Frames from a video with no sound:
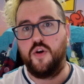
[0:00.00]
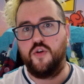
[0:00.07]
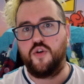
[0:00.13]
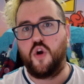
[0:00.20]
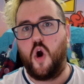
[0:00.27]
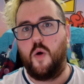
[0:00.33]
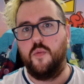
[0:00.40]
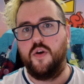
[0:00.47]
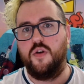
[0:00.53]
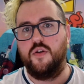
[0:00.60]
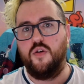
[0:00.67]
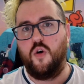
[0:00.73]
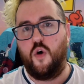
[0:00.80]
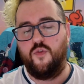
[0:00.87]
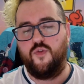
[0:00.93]
uncommon,
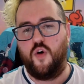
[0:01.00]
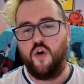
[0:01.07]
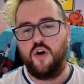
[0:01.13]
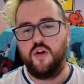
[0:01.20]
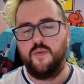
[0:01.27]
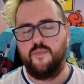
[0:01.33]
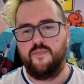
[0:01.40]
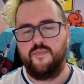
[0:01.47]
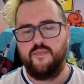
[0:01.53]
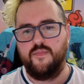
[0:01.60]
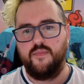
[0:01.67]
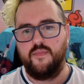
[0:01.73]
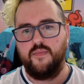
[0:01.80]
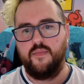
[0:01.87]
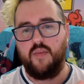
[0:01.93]
or foil,
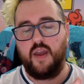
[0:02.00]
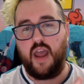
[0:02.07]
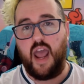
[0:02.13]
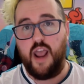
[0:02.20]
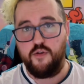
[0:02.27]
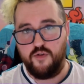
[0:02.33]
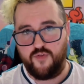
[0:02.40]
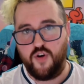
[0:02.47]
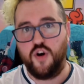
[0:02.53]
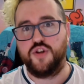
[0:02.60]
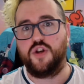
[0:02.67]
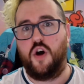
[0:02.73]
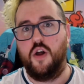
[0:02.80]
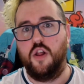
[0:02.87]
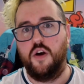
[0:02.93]
a
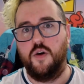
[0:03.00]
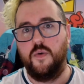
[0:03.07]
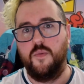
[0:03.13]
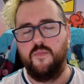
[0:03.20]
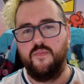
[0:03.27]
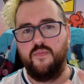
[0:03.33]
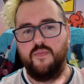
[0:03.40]
reverse holo,